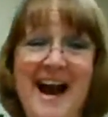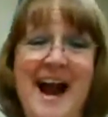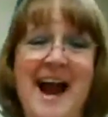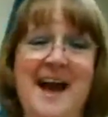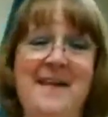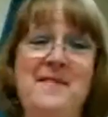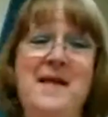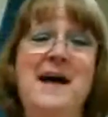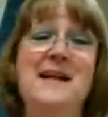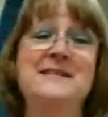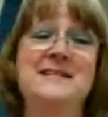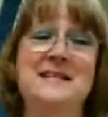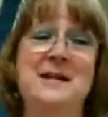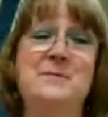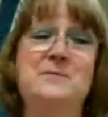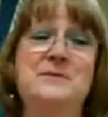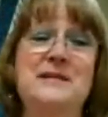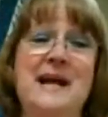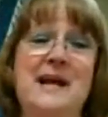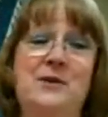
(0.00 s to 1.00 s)
and that
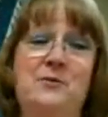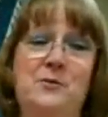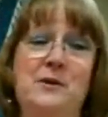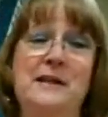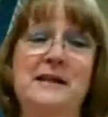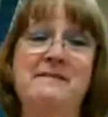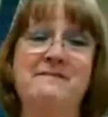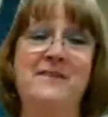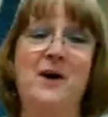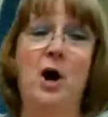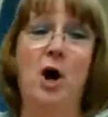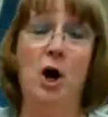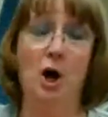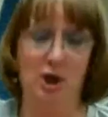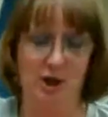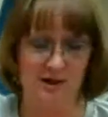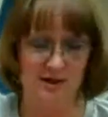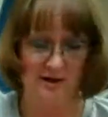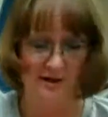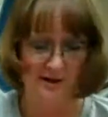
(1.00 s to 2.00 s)
seems like really far